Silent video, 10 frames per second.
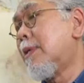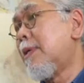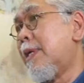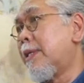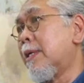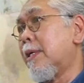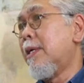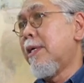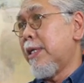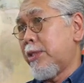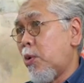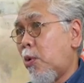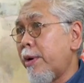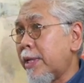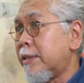Nothing, there's no
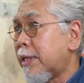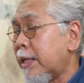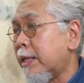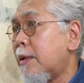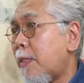audience really.